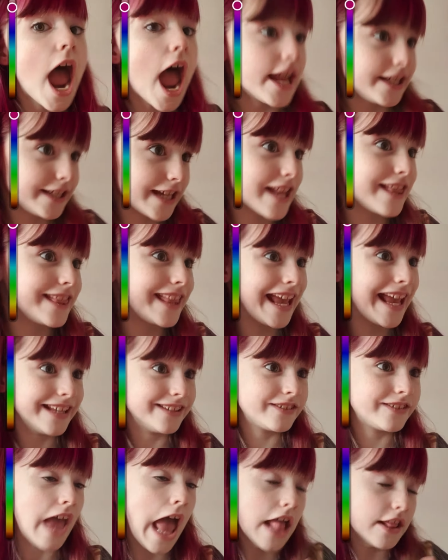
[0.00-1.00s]
And get
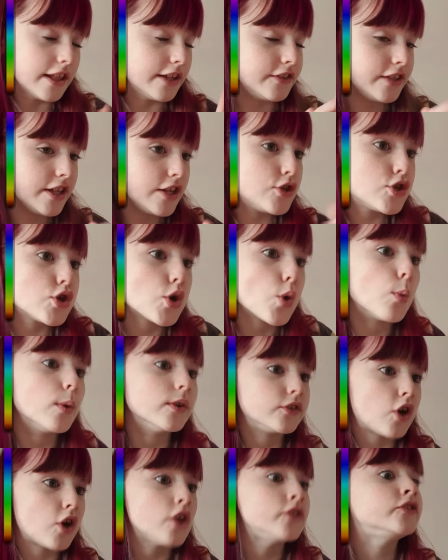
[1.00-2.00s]
this, the teacher was
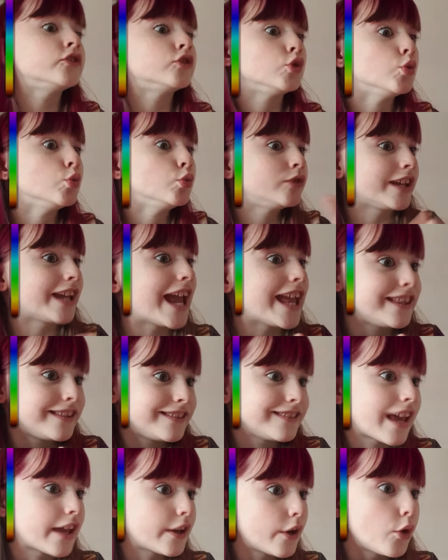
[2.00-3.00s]
caught snoozing
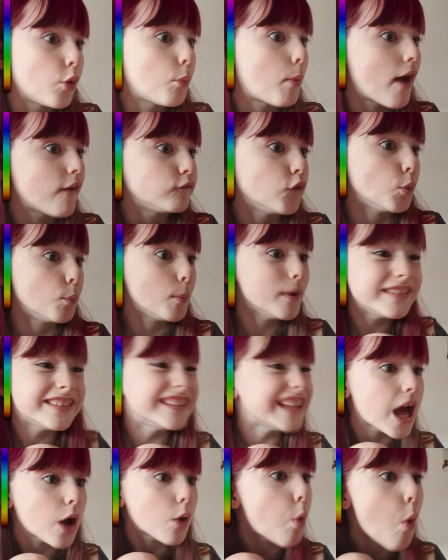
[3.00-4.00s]
inside of the bathroom. Isn't
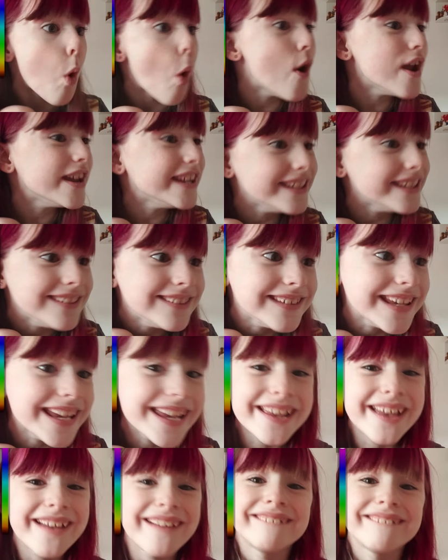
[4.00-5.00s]
that
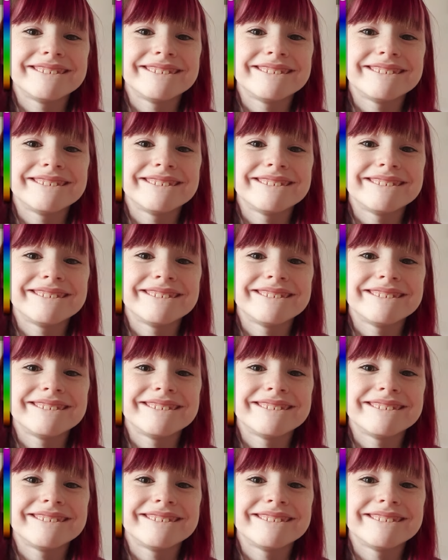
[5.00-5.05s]
crazy?